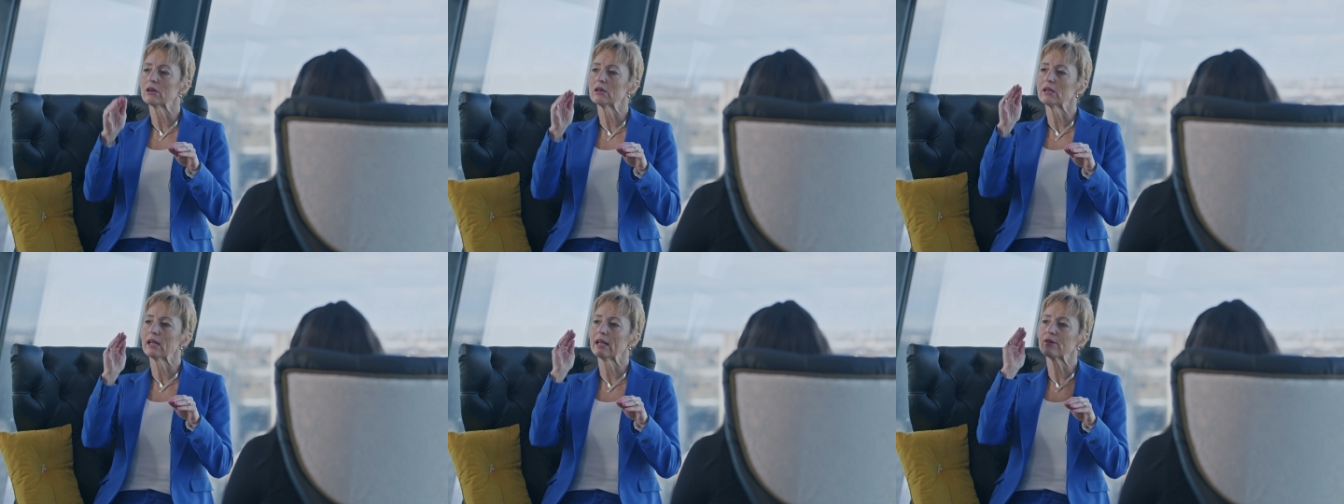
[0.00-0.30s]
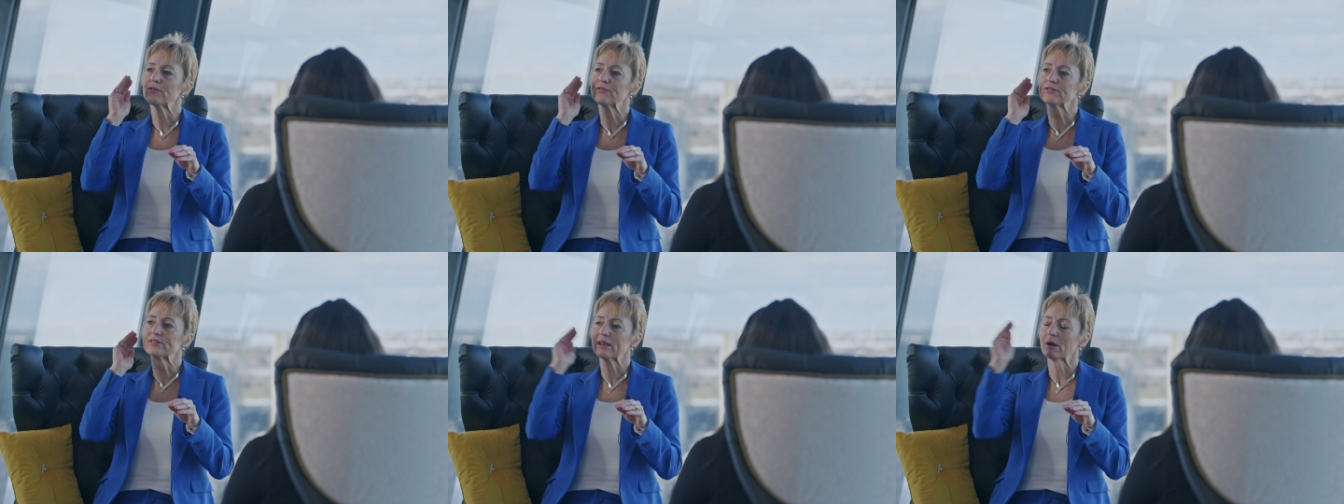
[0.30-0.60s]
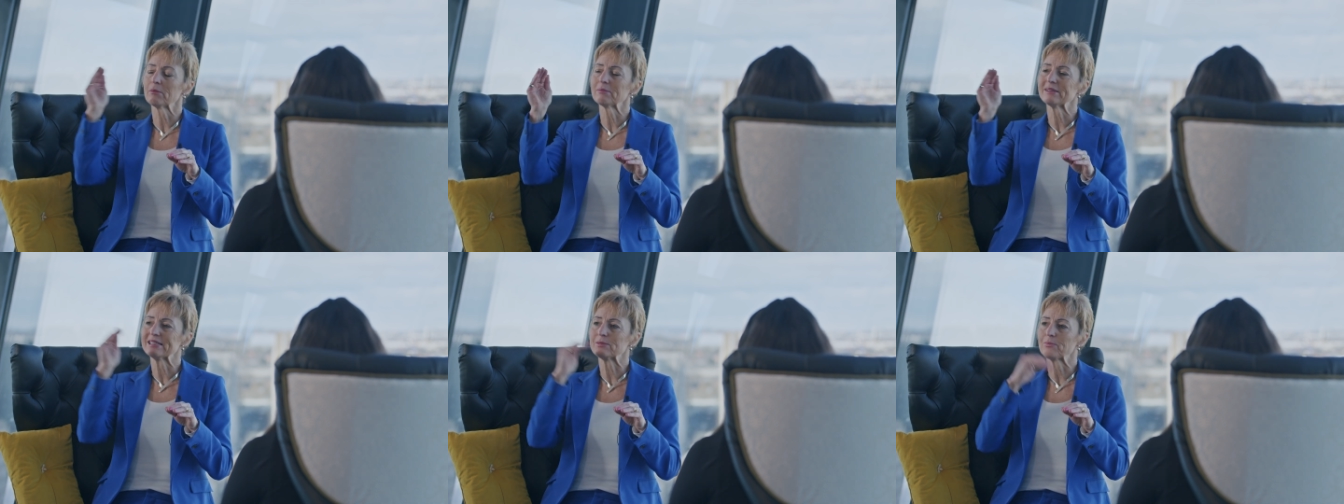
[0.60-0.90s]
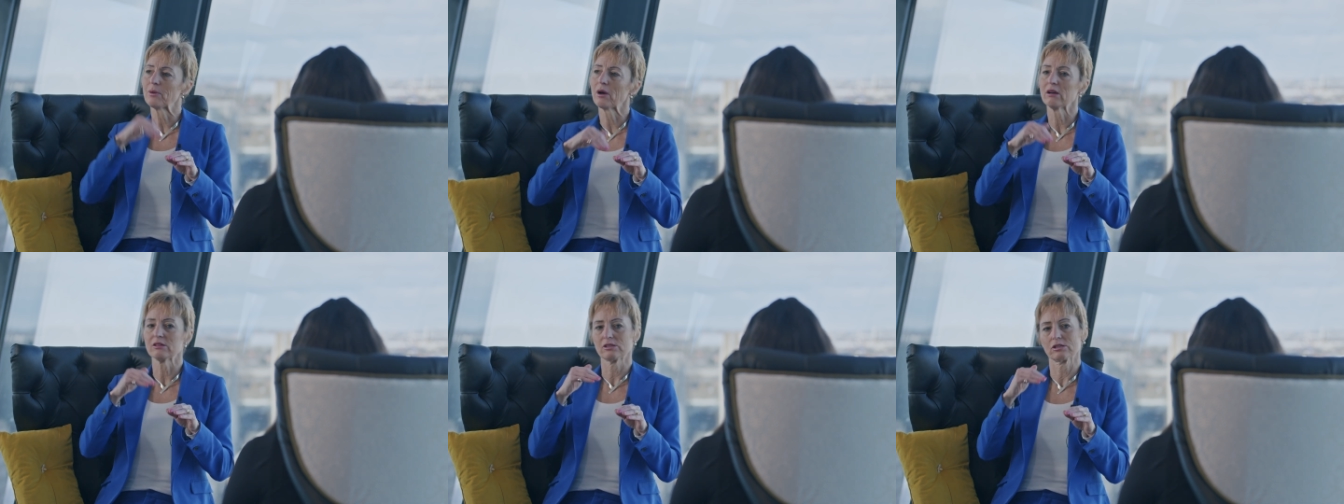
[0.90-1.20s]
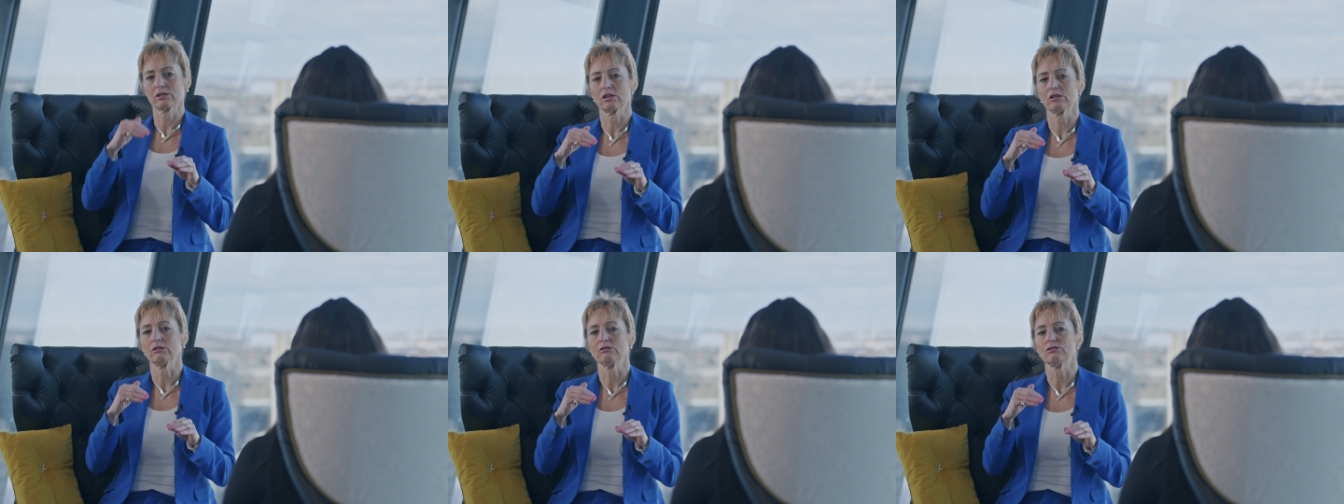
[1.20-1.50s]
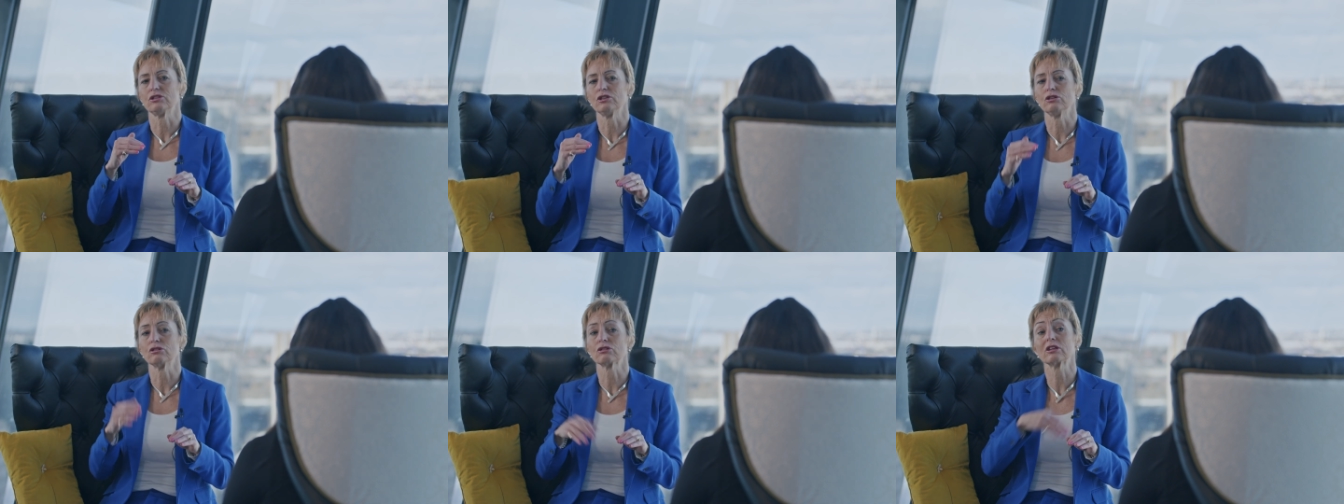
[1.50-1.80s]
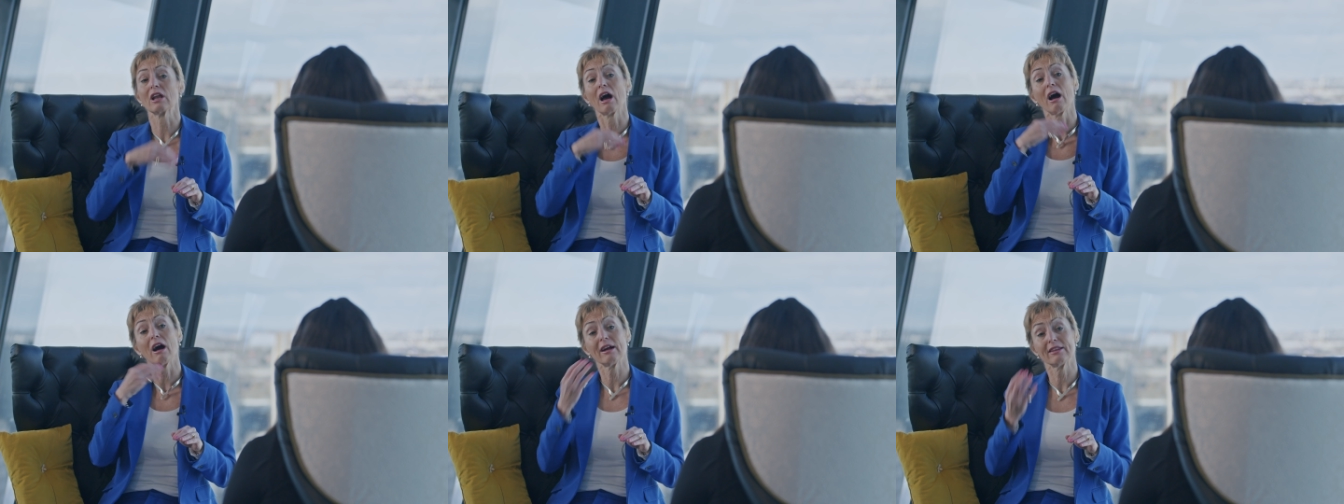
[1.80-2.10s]
Could, if somebody's persecuting you, you
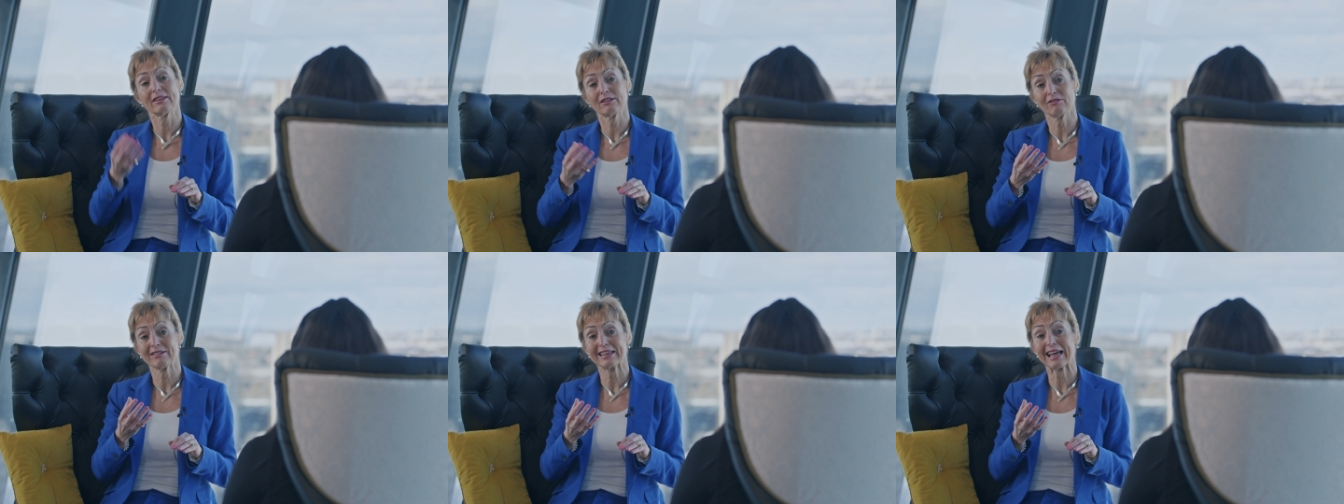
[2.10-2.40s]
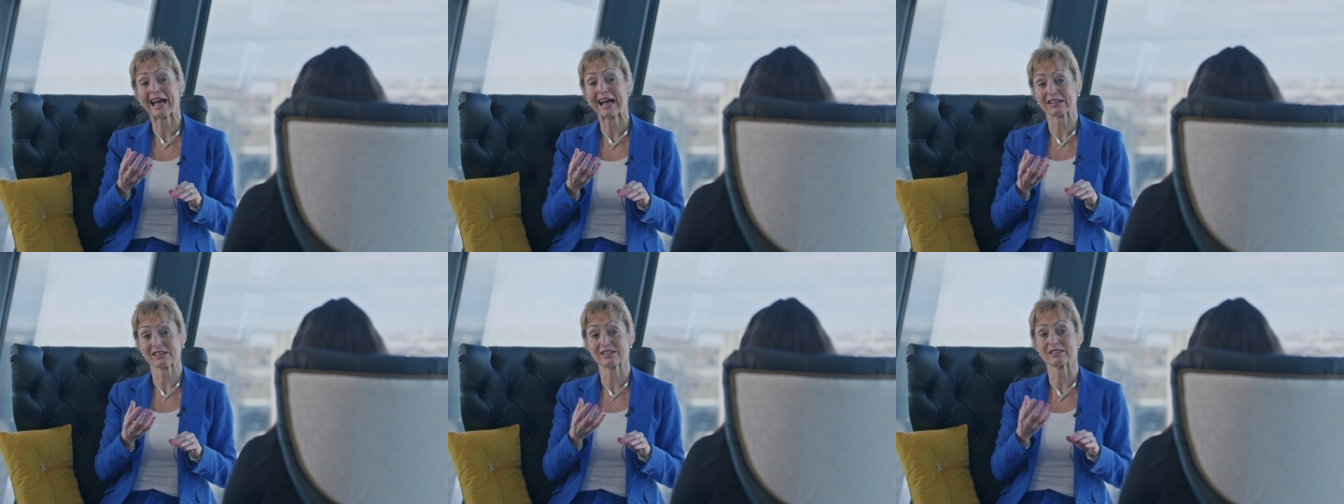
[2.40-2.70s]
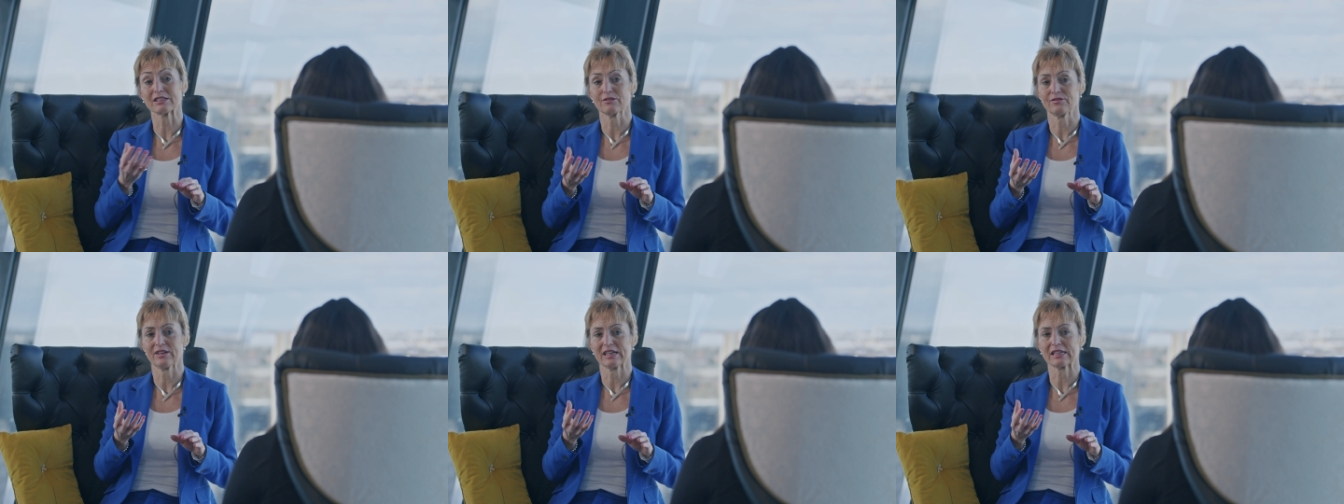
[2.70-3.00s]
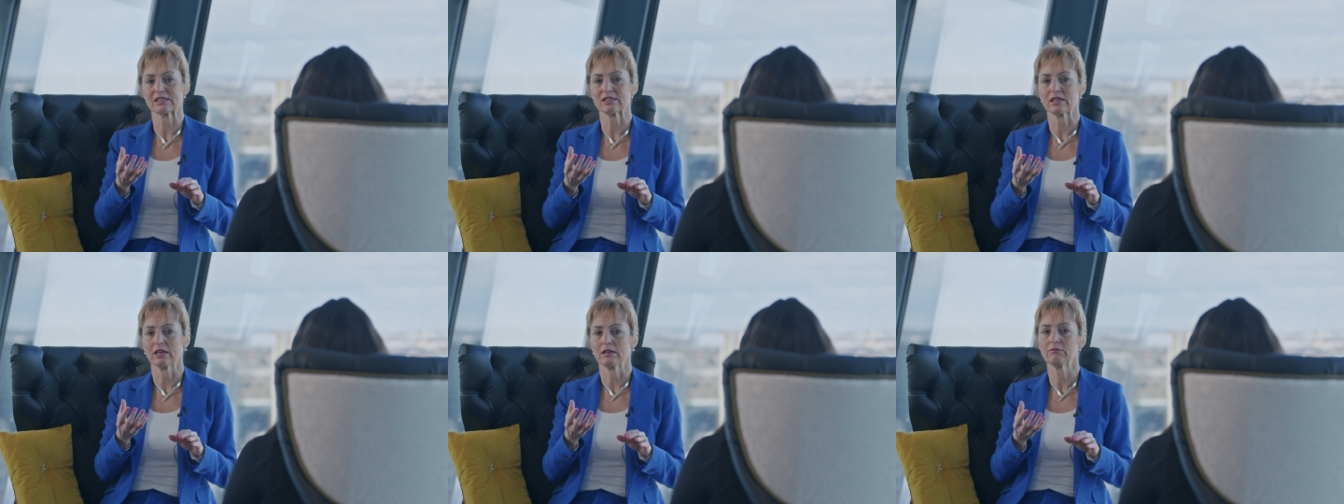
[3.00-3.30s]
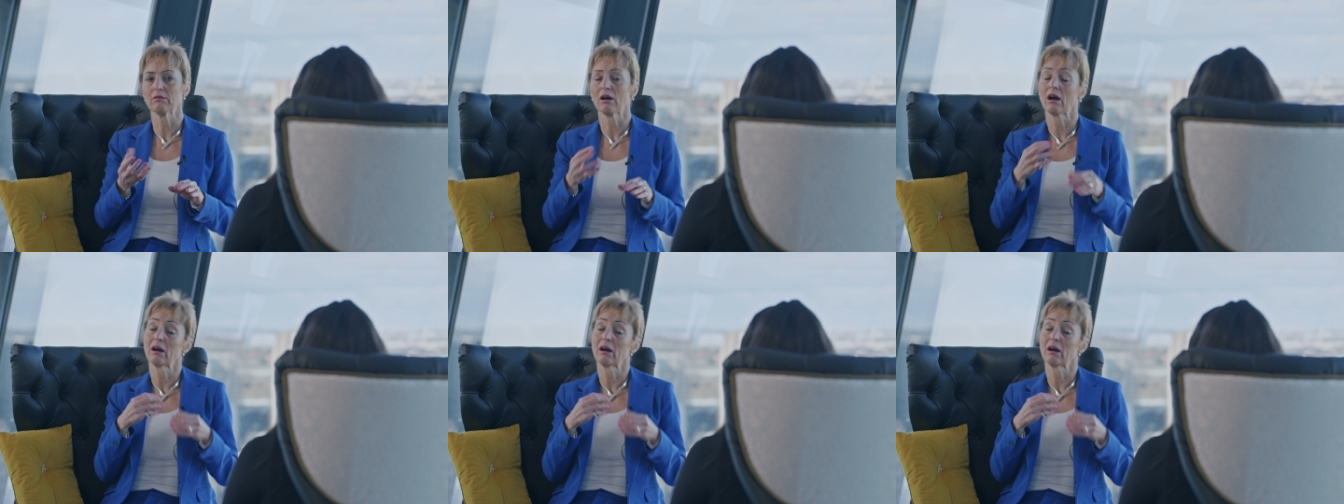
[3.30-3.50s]
can either react as a victim,